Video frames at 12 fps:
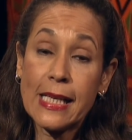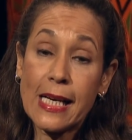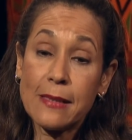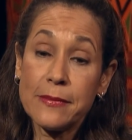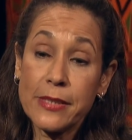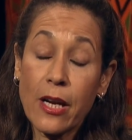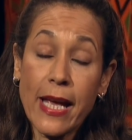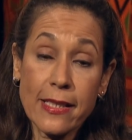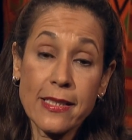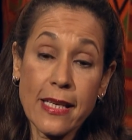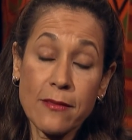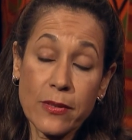Um, you know, had
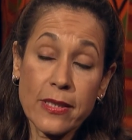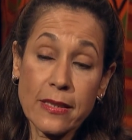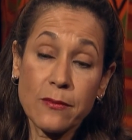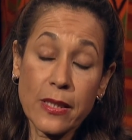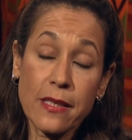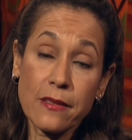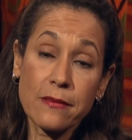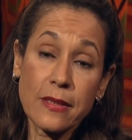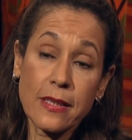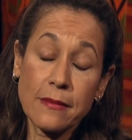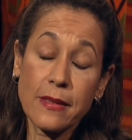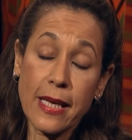attended where other
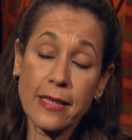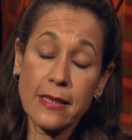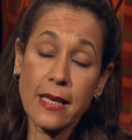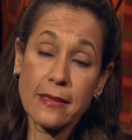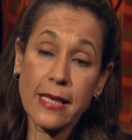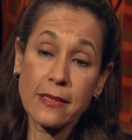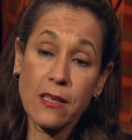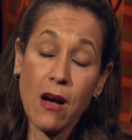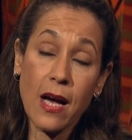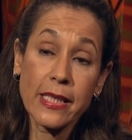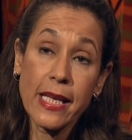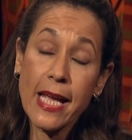uh, had uh, had
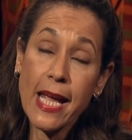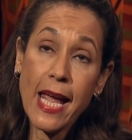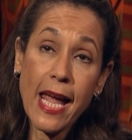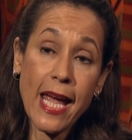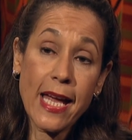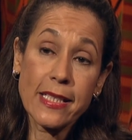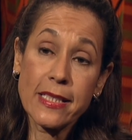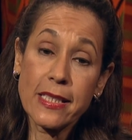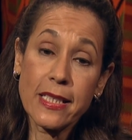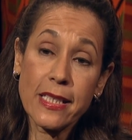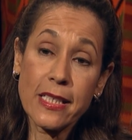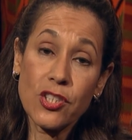gone, and
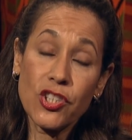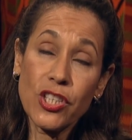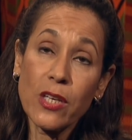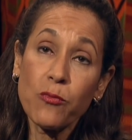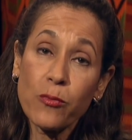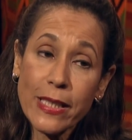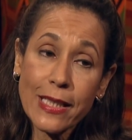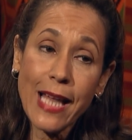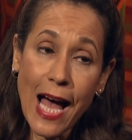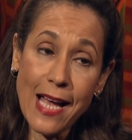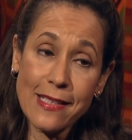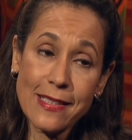and she
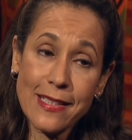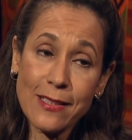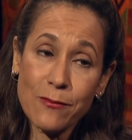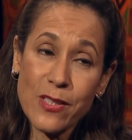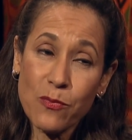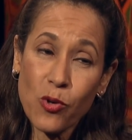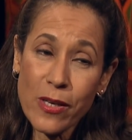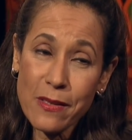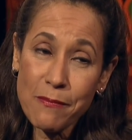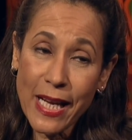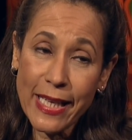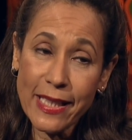realized that it was more
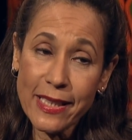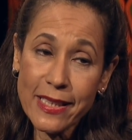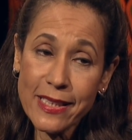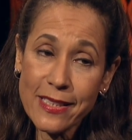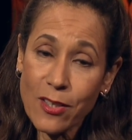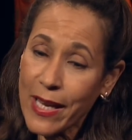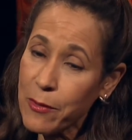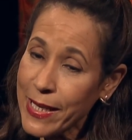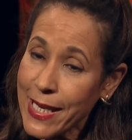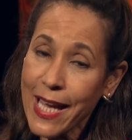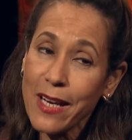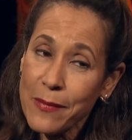than money. You say, okay, we
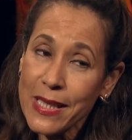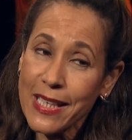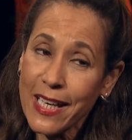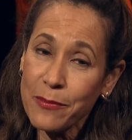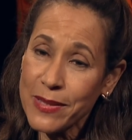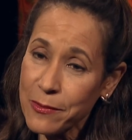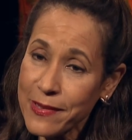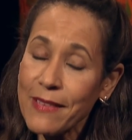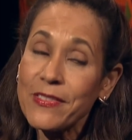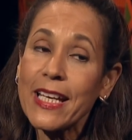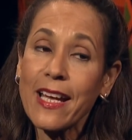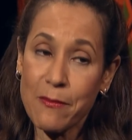can get them in there, but then we
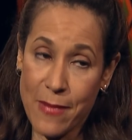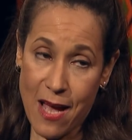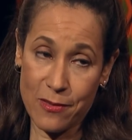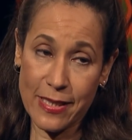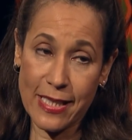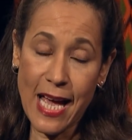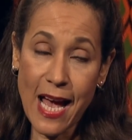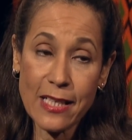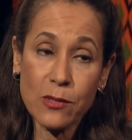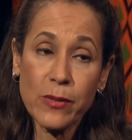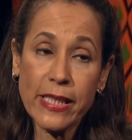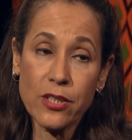have to get them out. And how
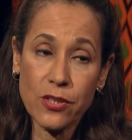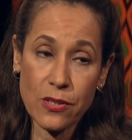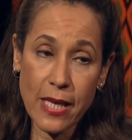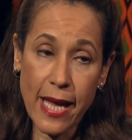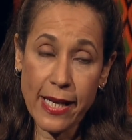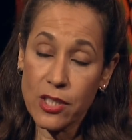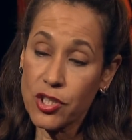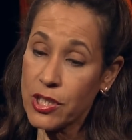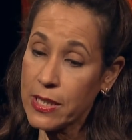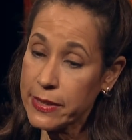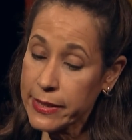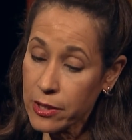do we do that? And
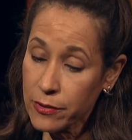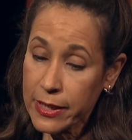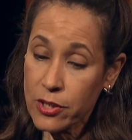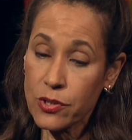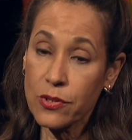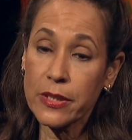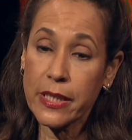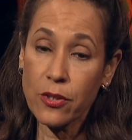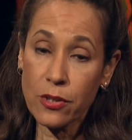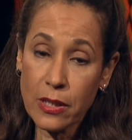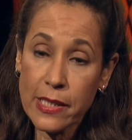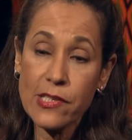she literally took the
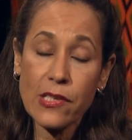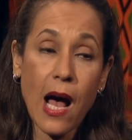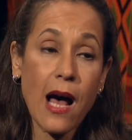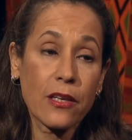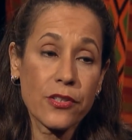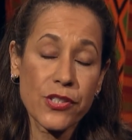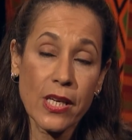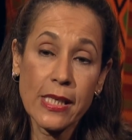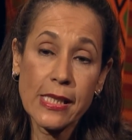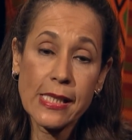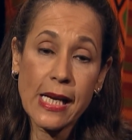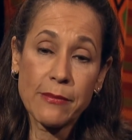early scholars
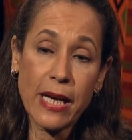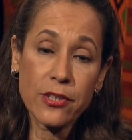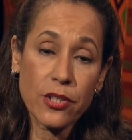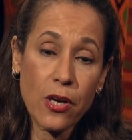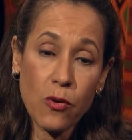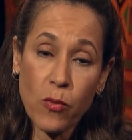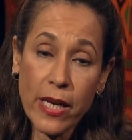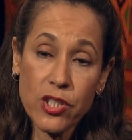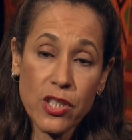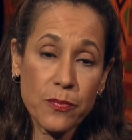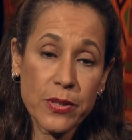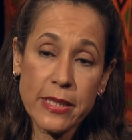um, under her wing.
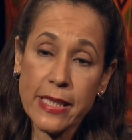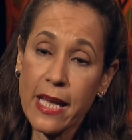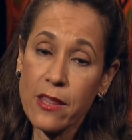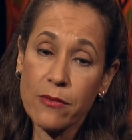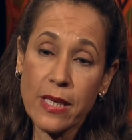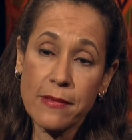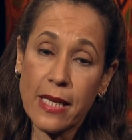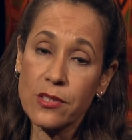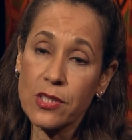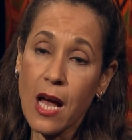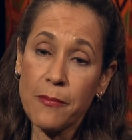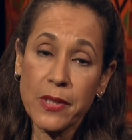She put together a, a
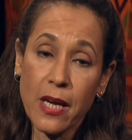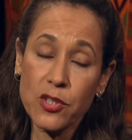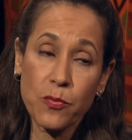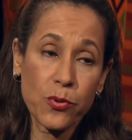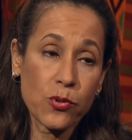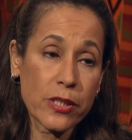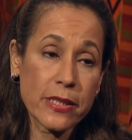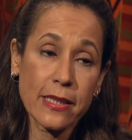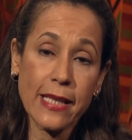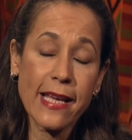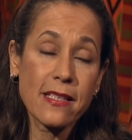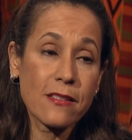top-notch board, the
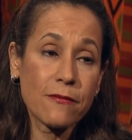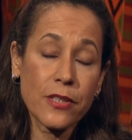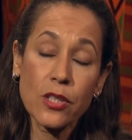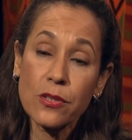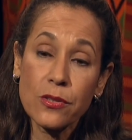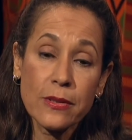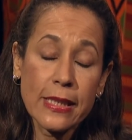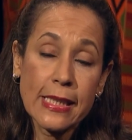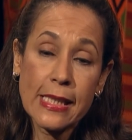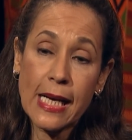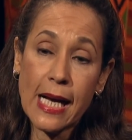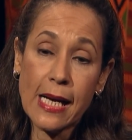likes of you,
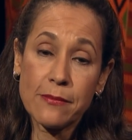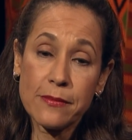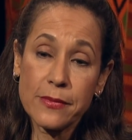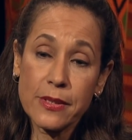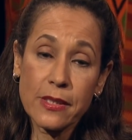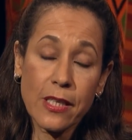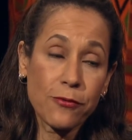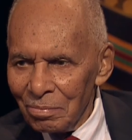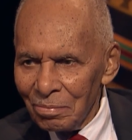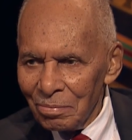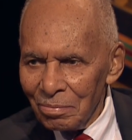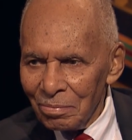mm-hmm. um, you know,
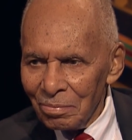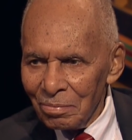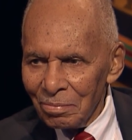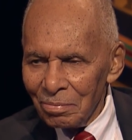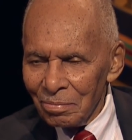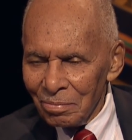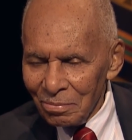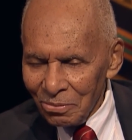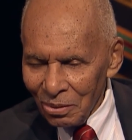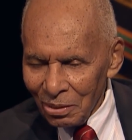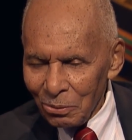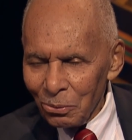Franklin Williams. You
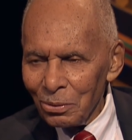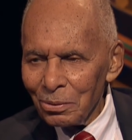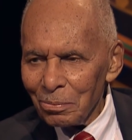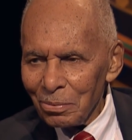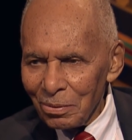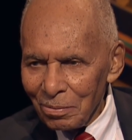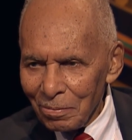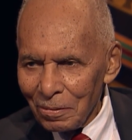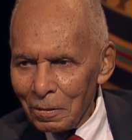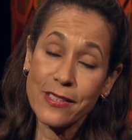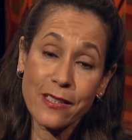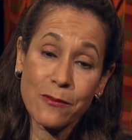remember him? What a mm-hmm.
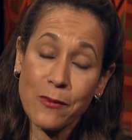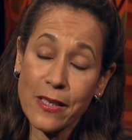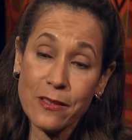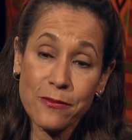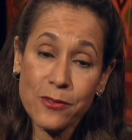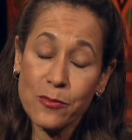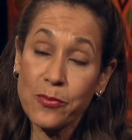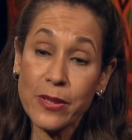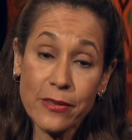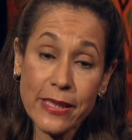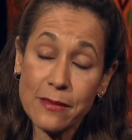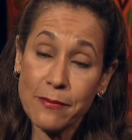dear, dear, wonderful,
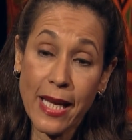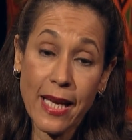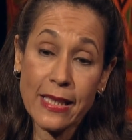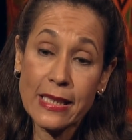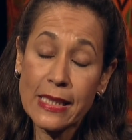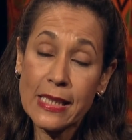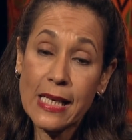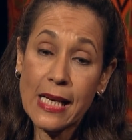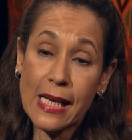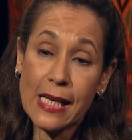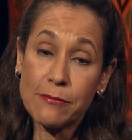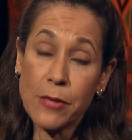brilliant man.
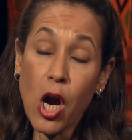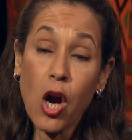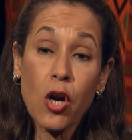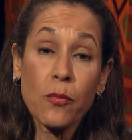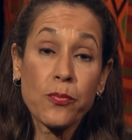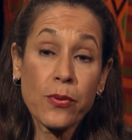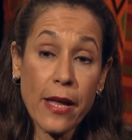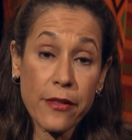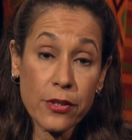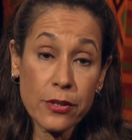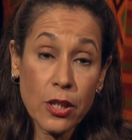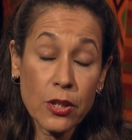Um, her
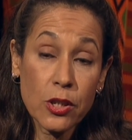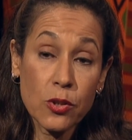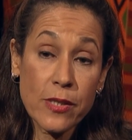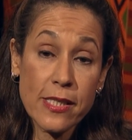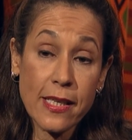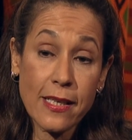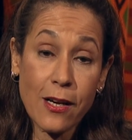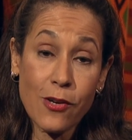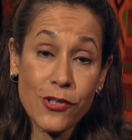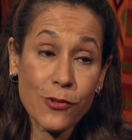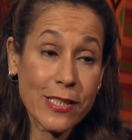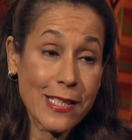brother, who was uh,
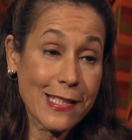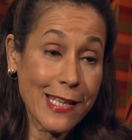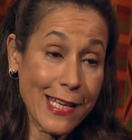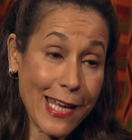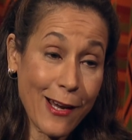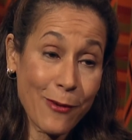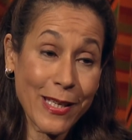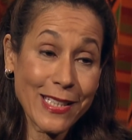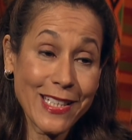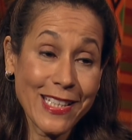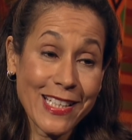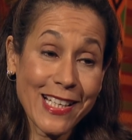also a Tuskegee
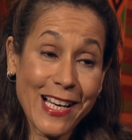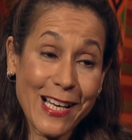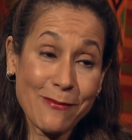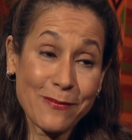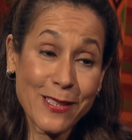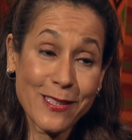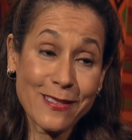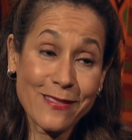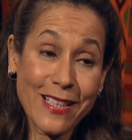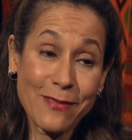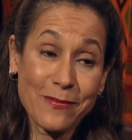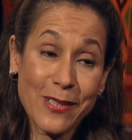Airman, mm.
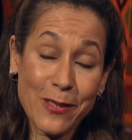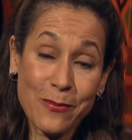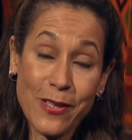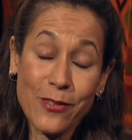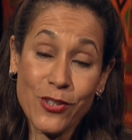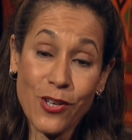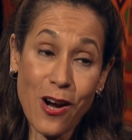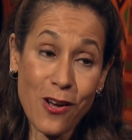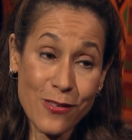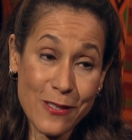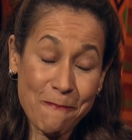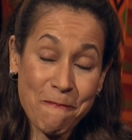her um, her brother
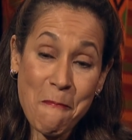Charles.